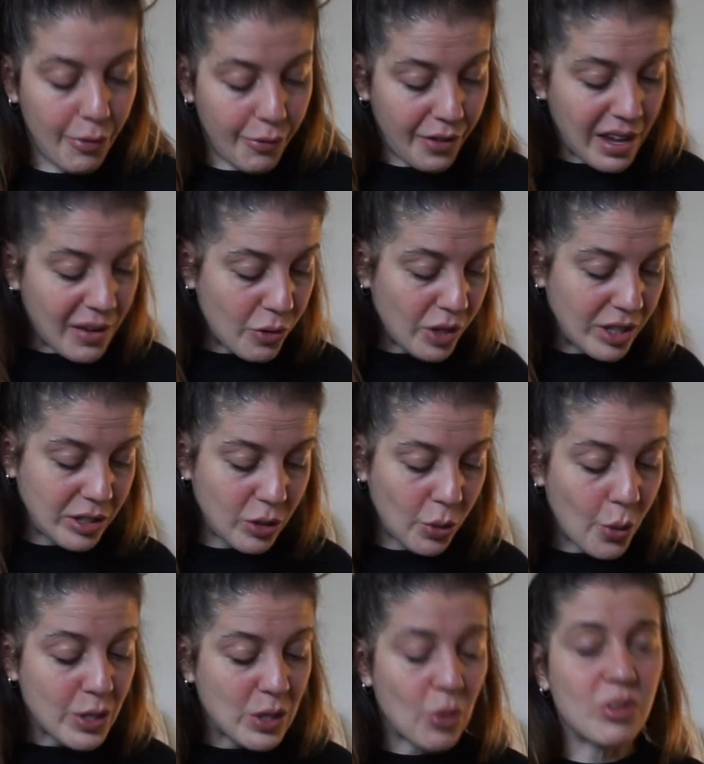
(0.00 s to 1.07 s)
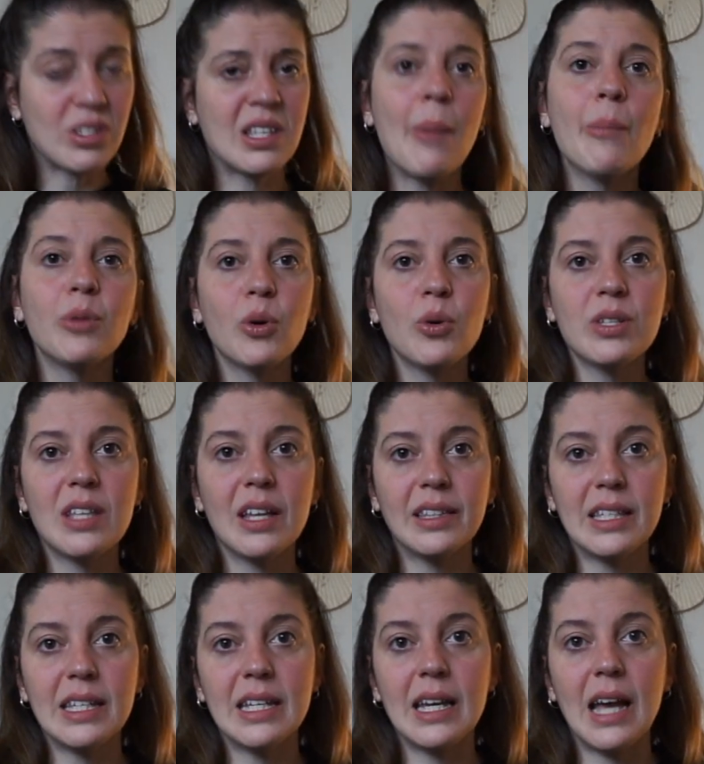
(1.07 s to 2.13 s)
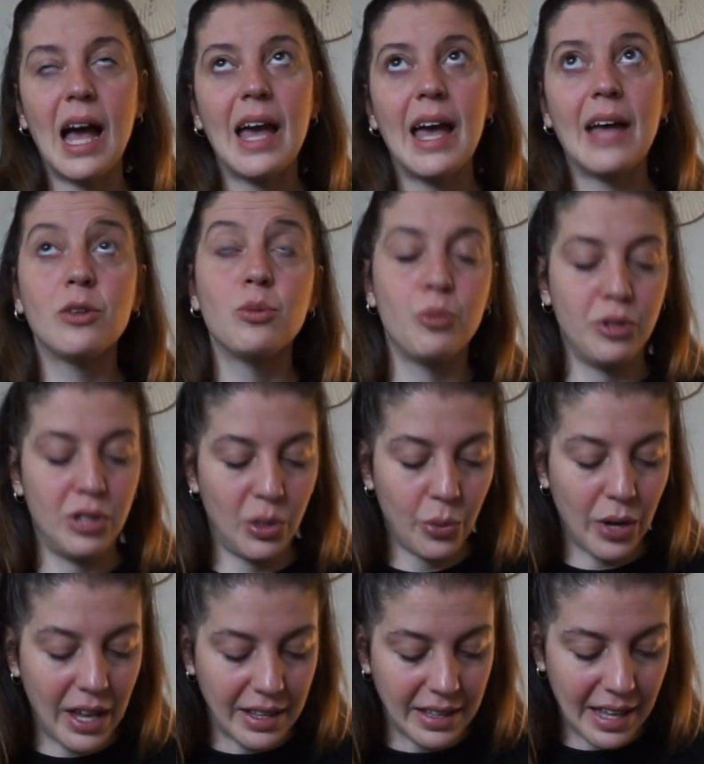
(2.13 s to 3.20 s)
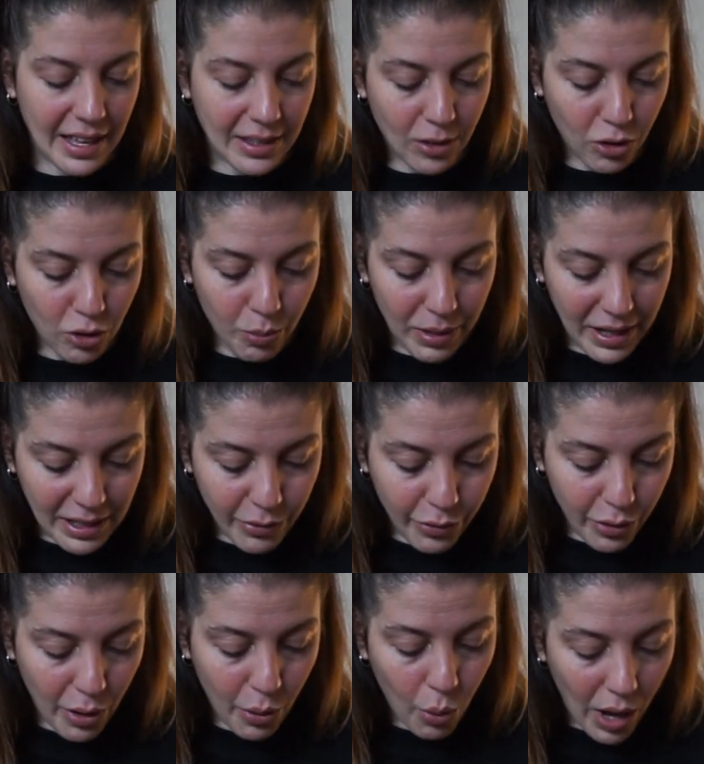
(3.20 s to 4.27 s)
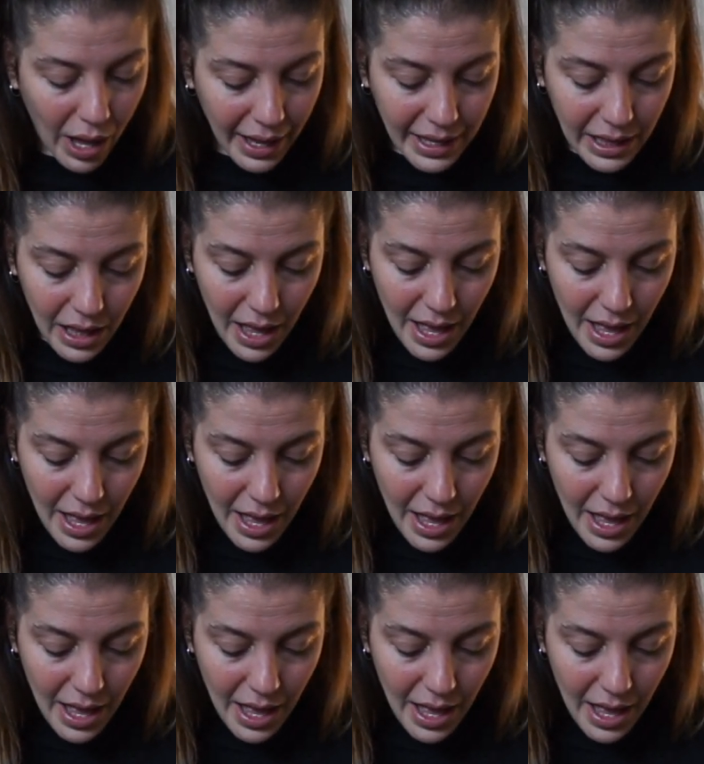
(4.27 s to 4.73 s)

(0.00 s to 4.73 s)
favorite toys, or some toys that I had put away and they had not played for a while.